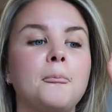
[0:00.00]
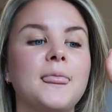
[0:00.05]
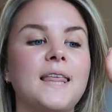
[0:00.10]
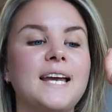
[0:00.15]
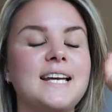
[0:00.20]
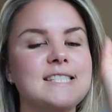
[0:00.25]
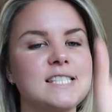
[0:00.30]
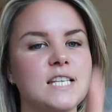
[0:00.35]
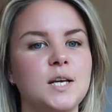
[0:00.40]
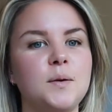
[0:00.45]

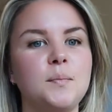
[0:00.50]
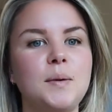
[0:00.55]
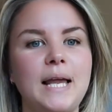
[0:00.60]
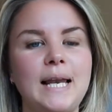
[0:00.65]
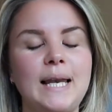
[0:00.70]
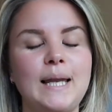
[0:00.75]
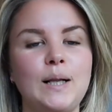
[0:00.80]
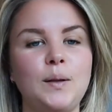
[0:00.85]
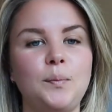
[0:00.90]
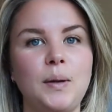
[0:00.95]
it's gonna be
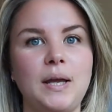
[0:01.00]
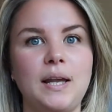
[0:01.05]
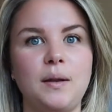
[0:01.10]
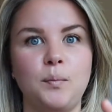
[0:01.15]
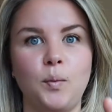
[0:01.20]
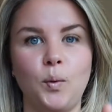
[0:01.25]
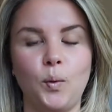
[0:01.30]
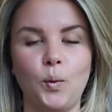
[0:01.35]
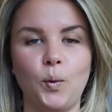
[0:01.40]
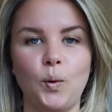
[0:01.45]
a little bit
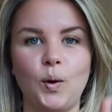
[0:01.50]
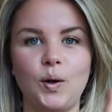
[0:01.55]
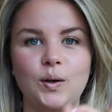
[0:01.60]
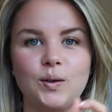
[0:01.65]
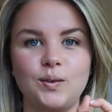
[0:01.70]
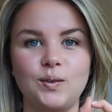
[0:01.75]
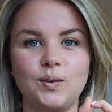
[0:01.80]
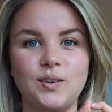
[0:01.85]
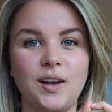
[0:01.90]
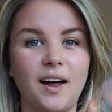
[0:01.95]
more
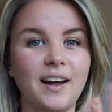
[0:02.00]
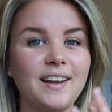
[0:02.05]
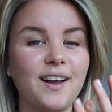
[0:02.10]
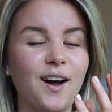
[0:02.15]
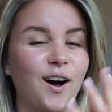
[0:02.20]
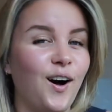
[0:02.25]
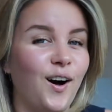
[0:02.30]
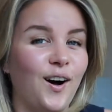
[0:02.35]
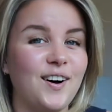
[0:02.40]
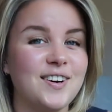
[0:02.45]

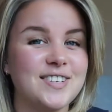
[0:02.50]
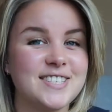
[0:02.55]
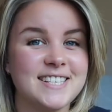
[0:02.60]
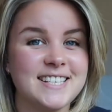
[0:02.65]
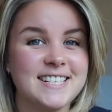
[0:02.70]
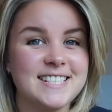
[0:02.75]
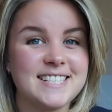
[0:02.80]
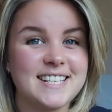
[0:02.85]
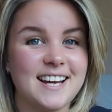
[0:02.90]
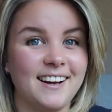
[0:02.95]
light-hearted,